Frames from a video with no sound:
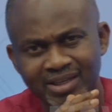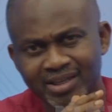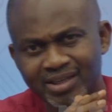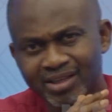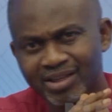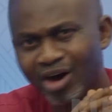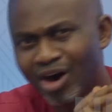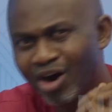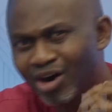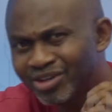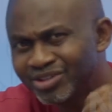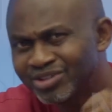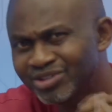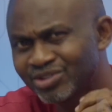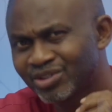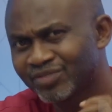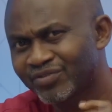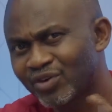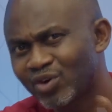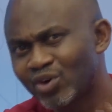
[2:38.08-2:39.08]
The onus,
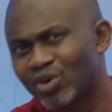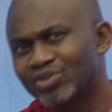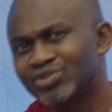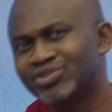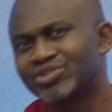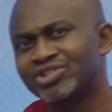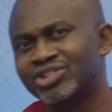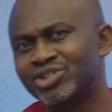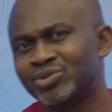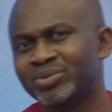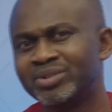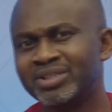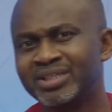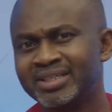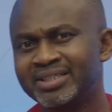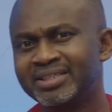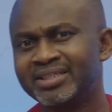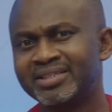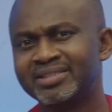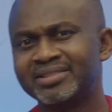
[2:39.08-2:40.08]
of course, is with the
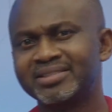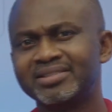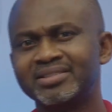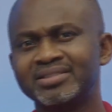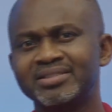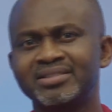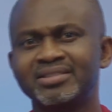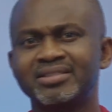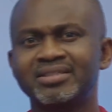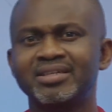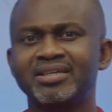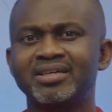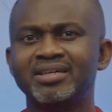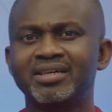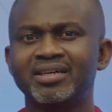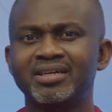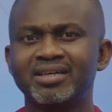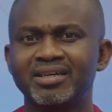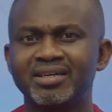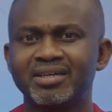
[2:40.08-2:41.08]
leaders.
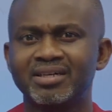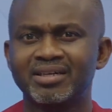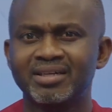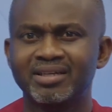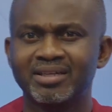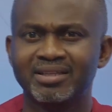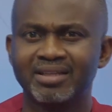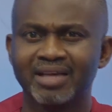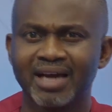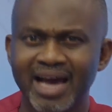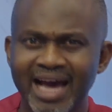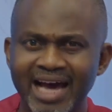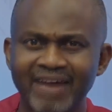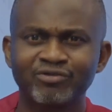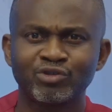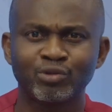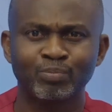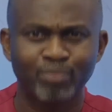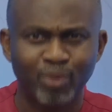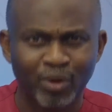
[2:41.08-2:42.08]
They have
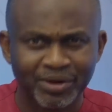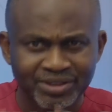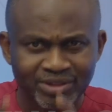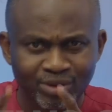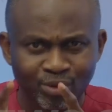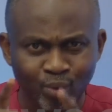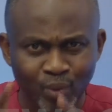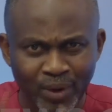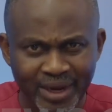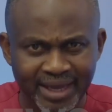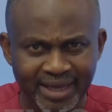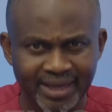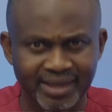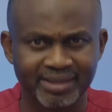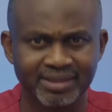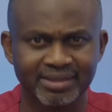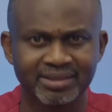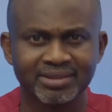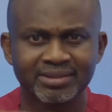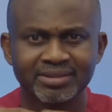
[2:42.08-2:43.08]
to point the way
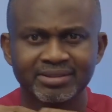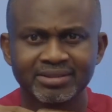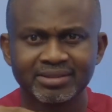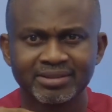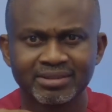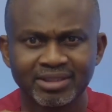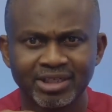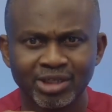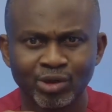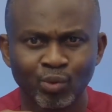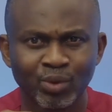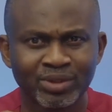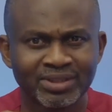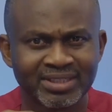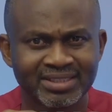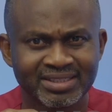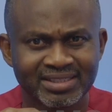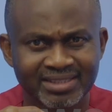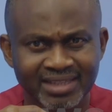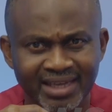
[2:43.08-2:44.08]
in what
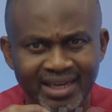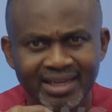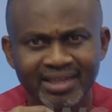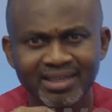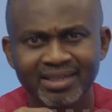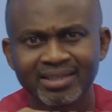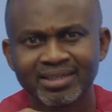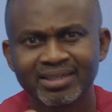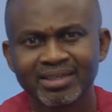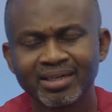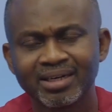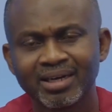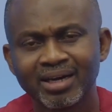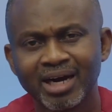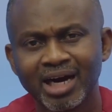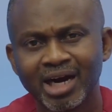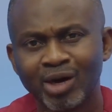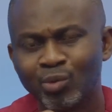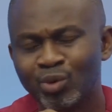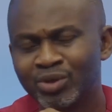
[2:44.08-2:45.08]
they say
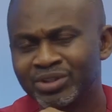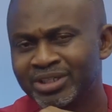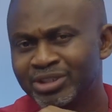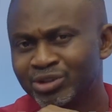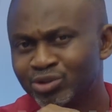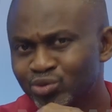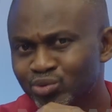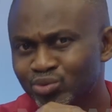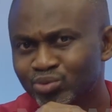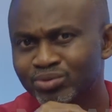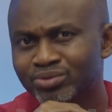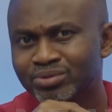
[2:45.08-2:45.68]
and what they do.